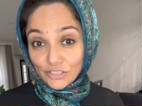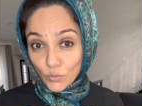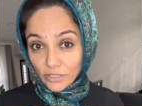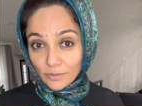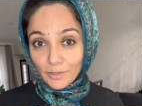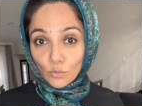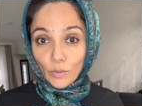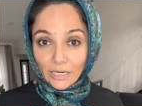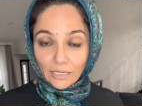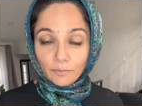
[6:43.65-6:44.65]
going to be a
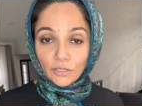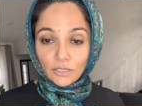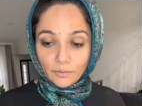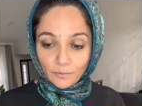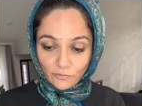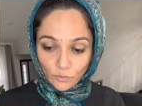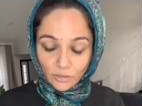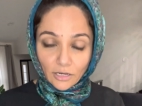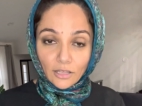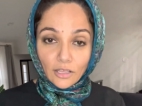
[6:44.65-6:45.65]
waiting period
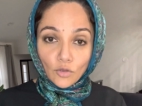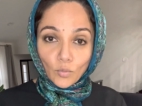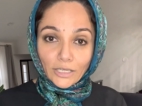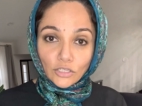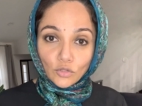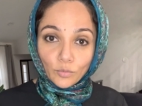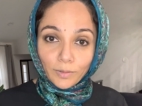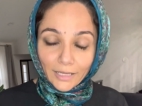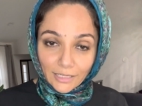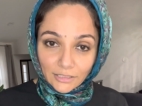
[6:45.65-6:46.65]
before when you
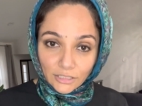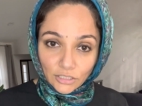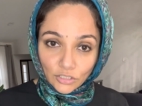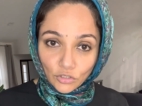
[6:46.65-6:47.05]
place